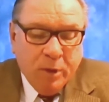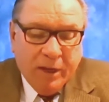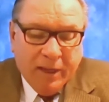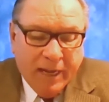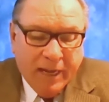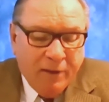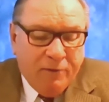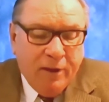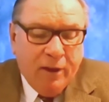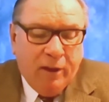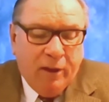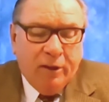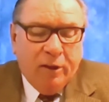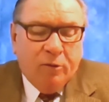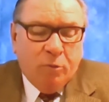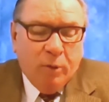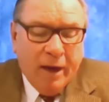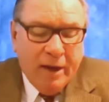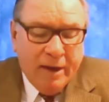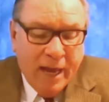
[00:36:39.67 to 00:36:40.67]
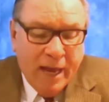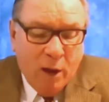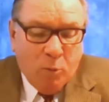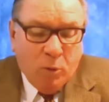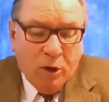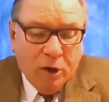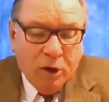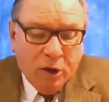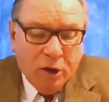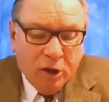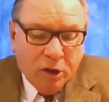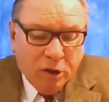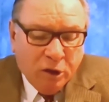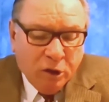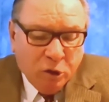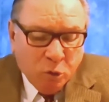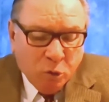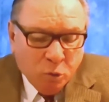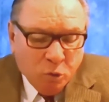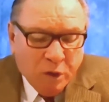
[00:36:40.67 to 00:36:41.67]
And again, I feel that right now we're
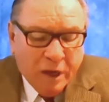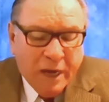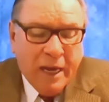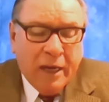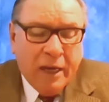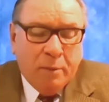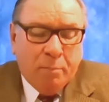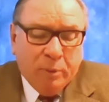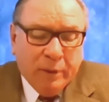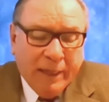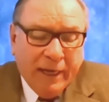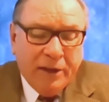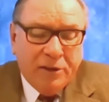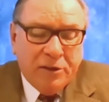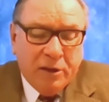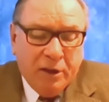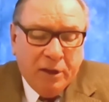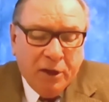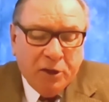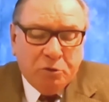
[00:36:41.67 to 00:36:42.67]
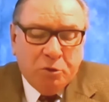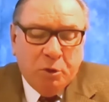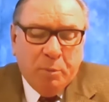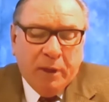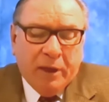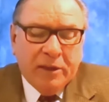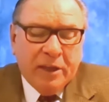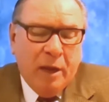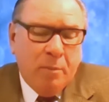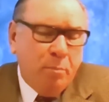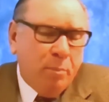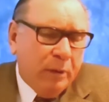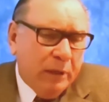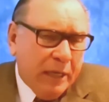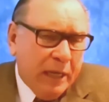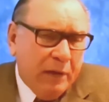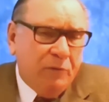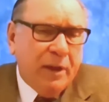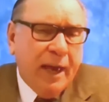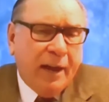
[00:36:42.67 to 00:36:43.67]
in a unique place in history because I
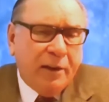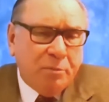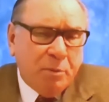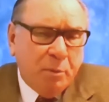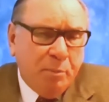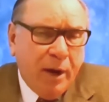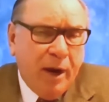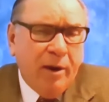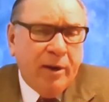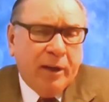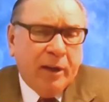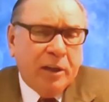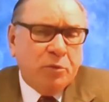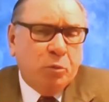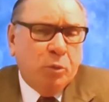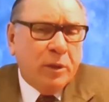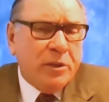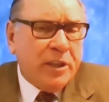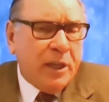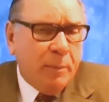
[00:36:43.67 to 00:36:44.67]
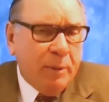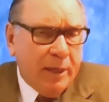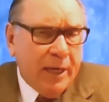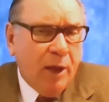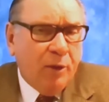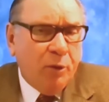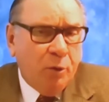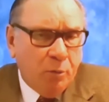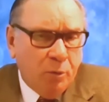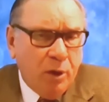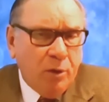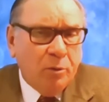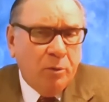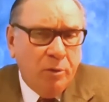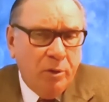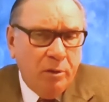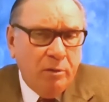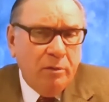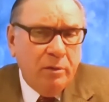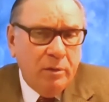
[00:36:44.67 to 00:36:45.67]
believe God is preparing us for what's coming down the
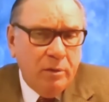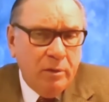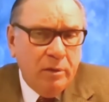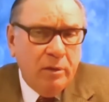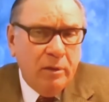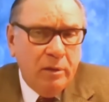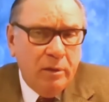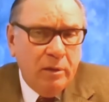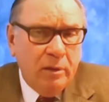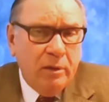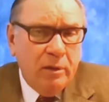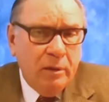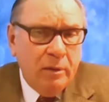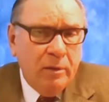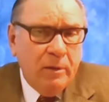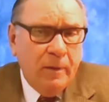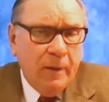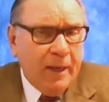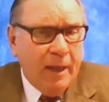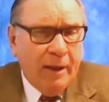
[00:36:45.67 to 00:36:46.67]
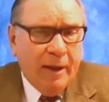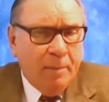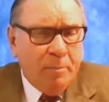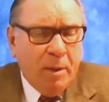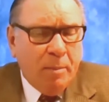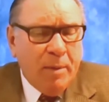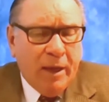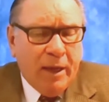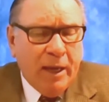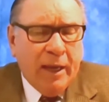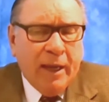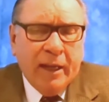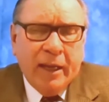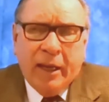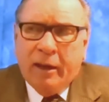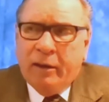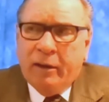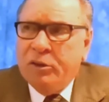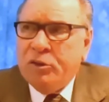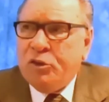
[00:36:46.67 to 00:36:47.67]
road. Again, I'm not making
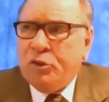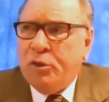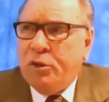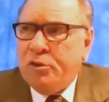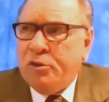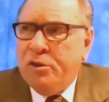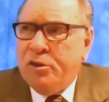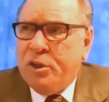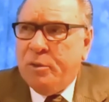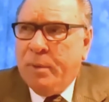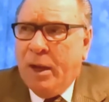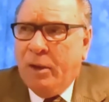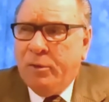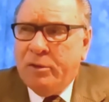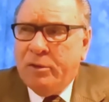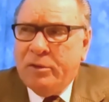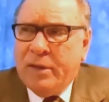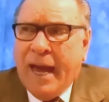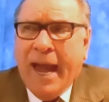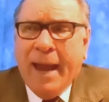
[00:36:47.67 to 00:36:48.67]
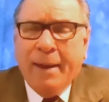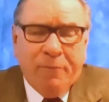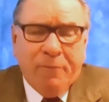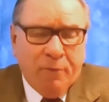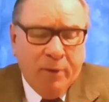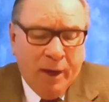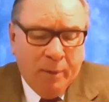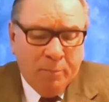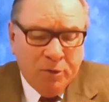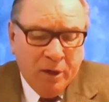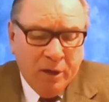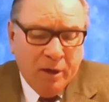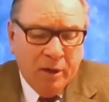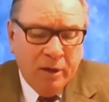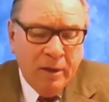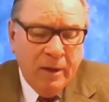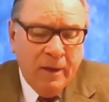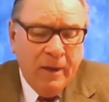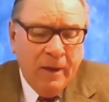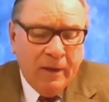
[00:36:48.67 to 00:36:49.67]
any assertions about time frames
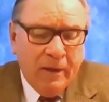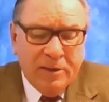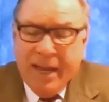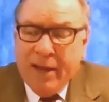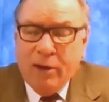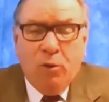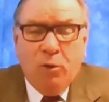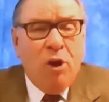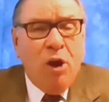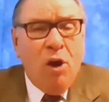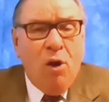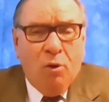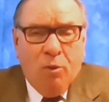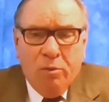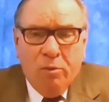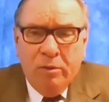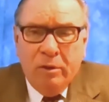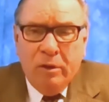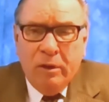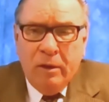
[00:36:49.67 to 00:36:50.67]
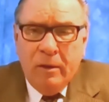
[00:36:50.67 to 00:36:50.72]
here because I don't know.